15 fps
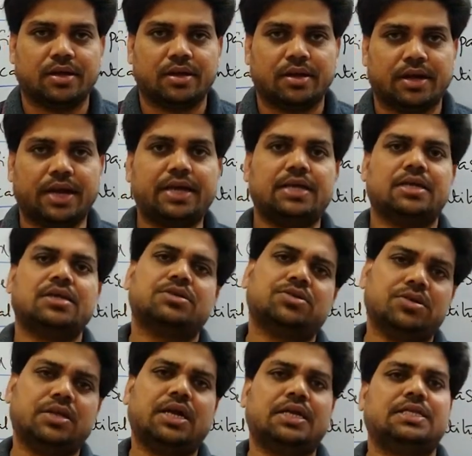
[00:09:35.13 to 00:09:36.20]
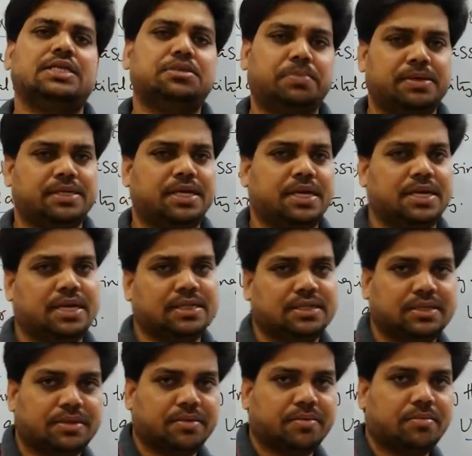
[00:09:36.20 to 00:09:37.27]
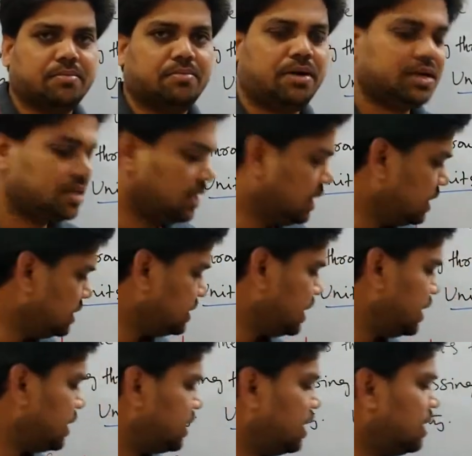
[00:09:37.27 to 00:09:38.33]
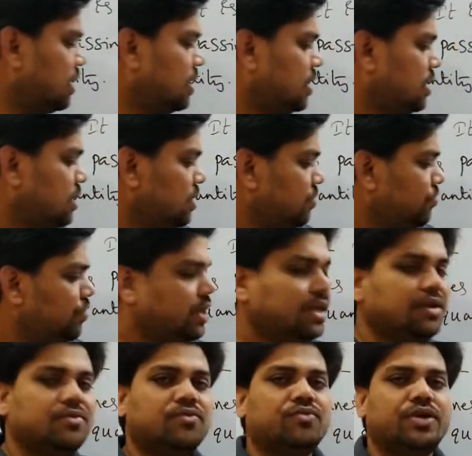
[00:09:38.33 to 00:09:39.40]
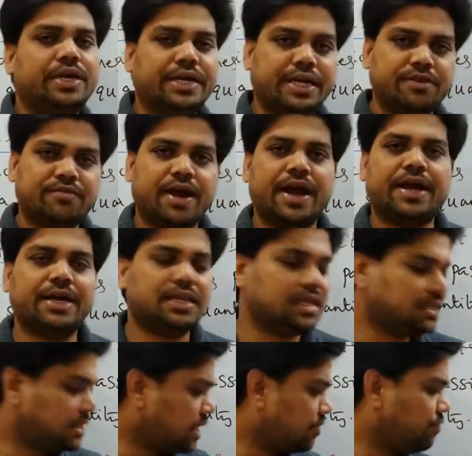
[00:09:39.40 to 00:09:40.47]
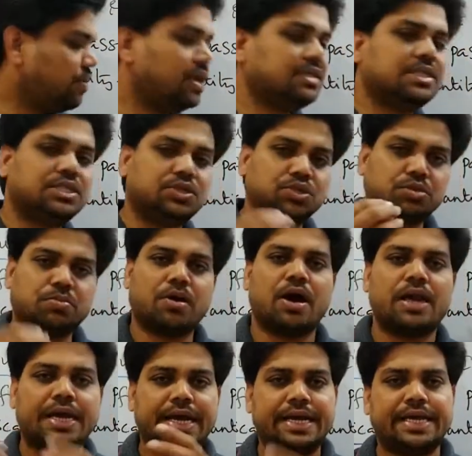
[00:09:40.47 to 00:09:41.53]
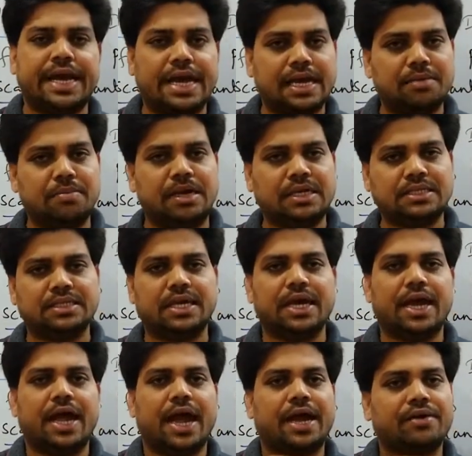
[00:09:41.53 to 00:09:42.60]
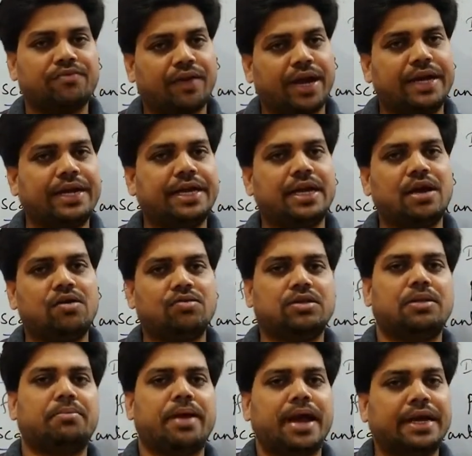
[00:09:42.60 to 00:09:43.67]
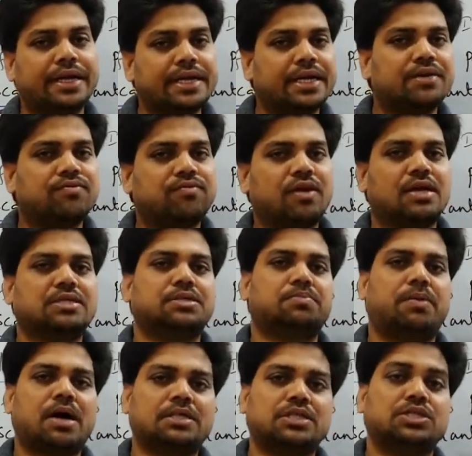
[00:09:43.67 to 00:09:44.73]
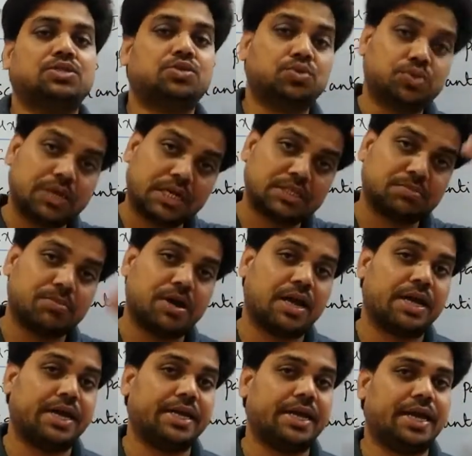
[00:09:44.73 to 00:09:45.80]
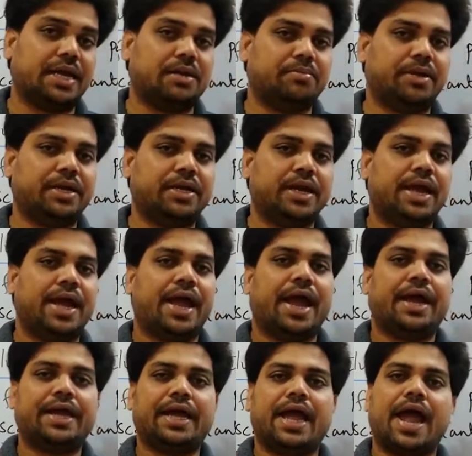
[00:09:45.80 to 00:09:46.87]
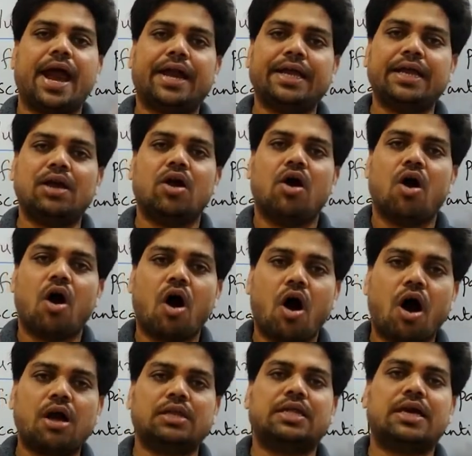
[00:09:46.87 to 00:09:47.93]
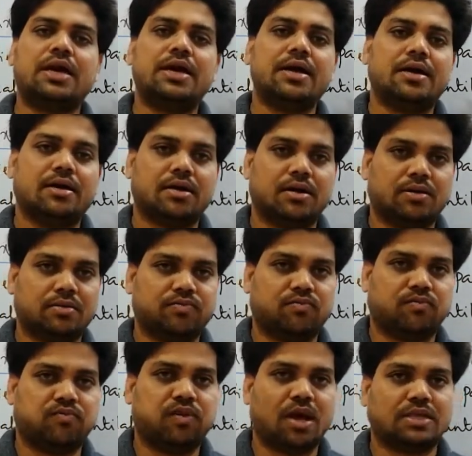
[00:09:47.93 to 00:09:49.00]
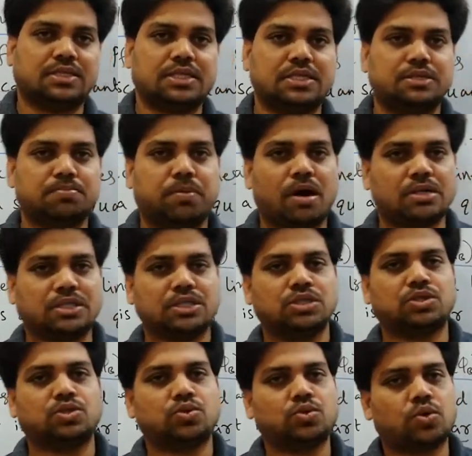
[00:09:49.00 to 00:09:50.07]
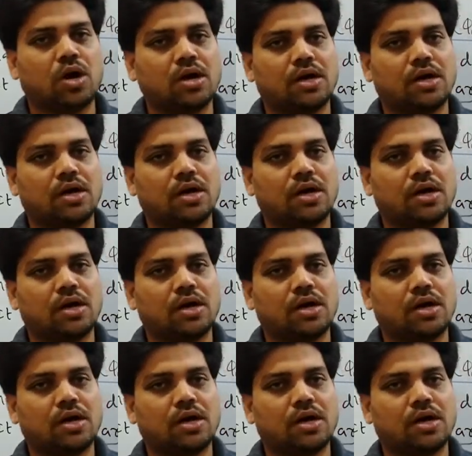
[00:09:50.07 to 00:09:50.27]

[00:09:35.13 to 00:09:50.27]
right? So that is a special case. But in general, we divide the surface into small area elements and finding out the magnetic flux passing through that small area element, and adding all the fluxes passing through